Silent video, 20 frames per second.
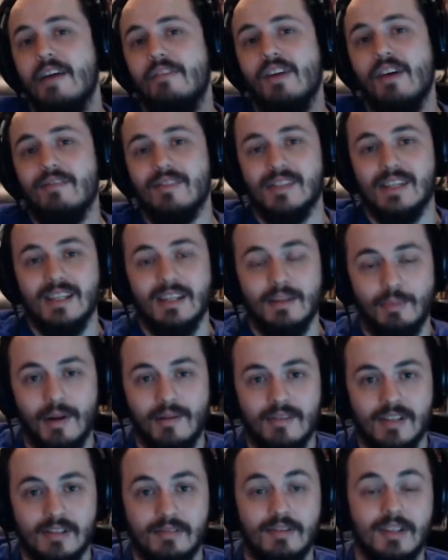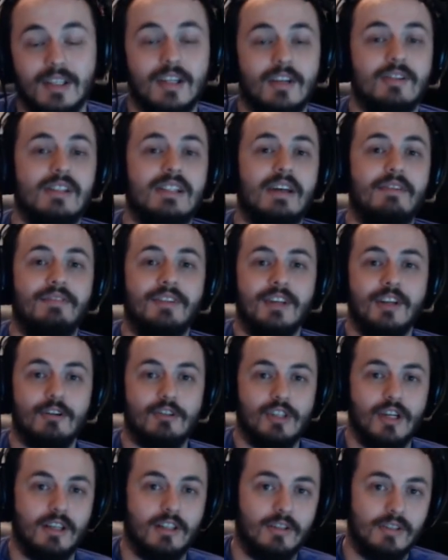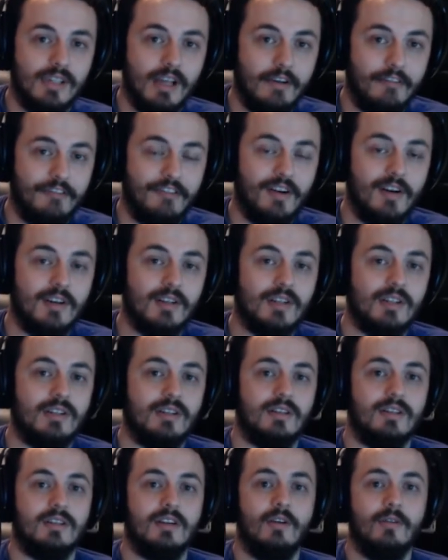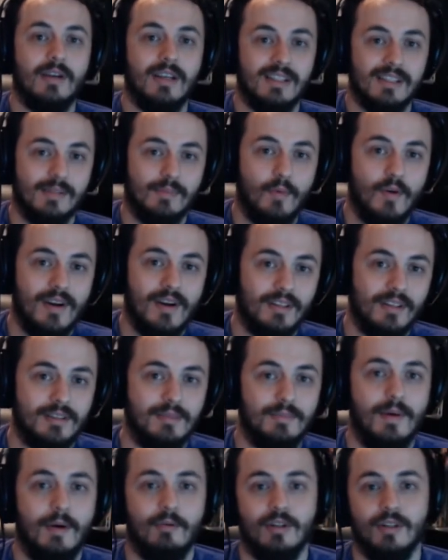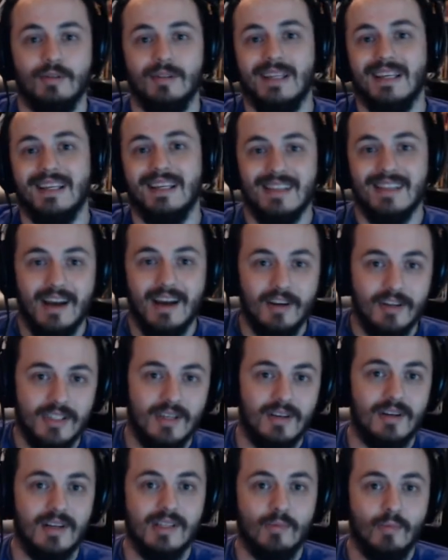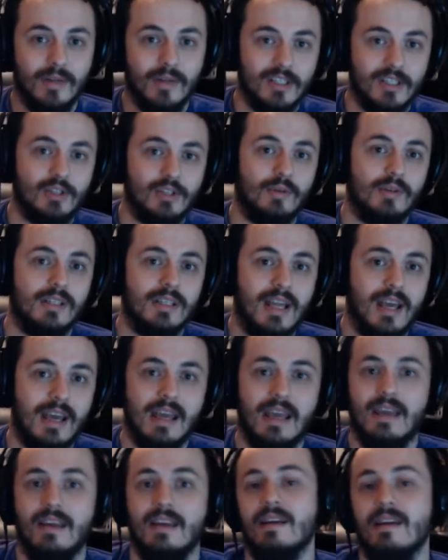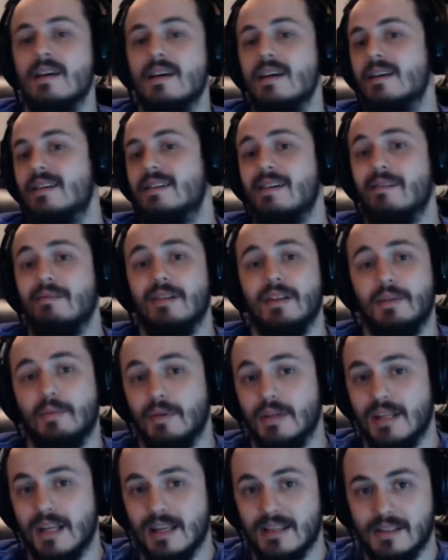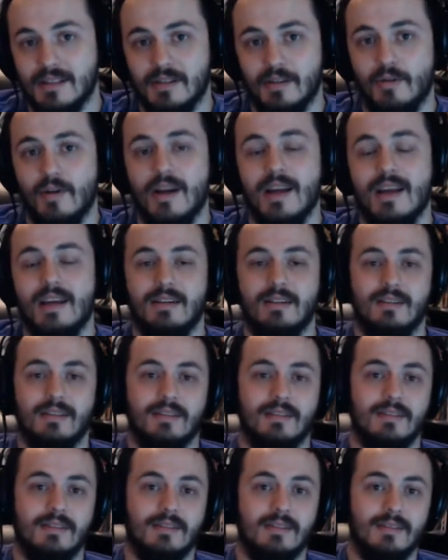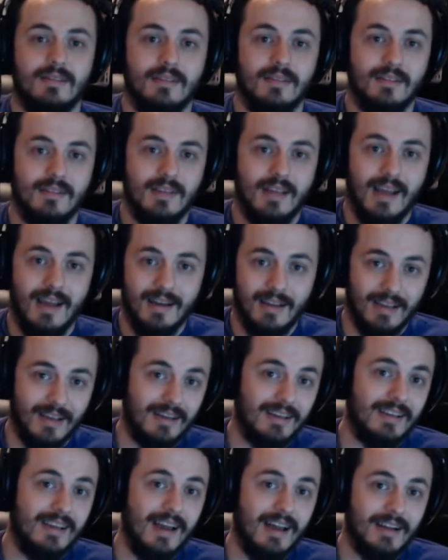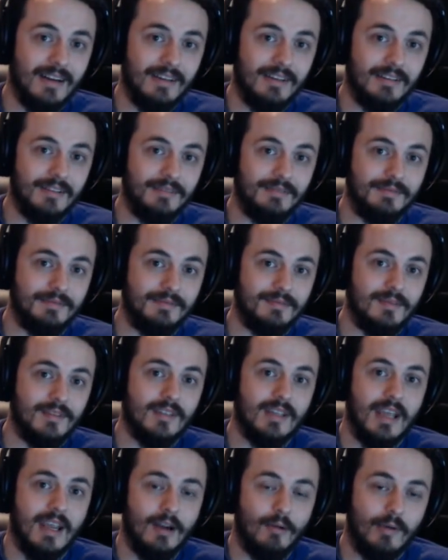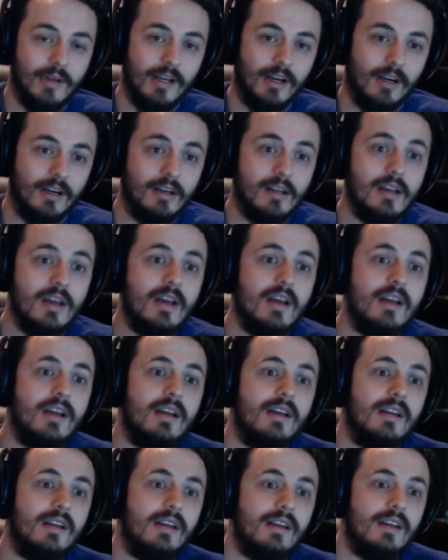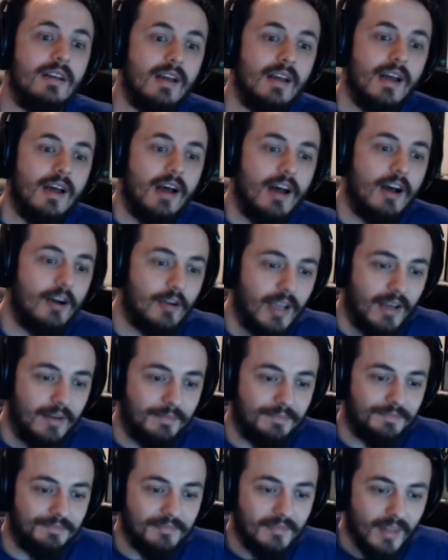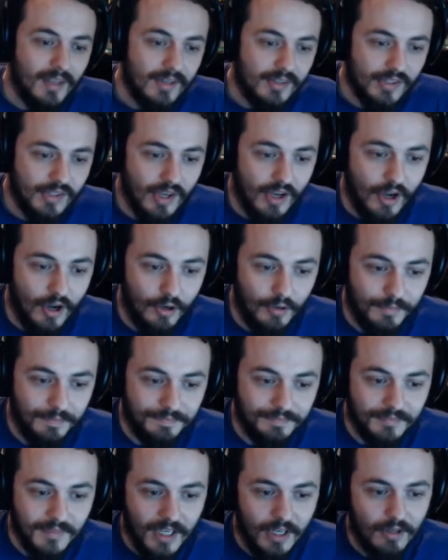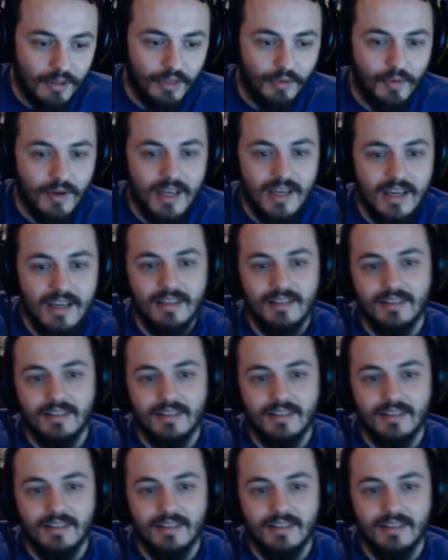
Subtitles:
haven't seen the previous videos, definitely go check those out first. Don't get spoiled, but we're doing the entire series, one issue a day, 73 days straight, yada, yada, yada. Here we are. Okay. So, Year 3,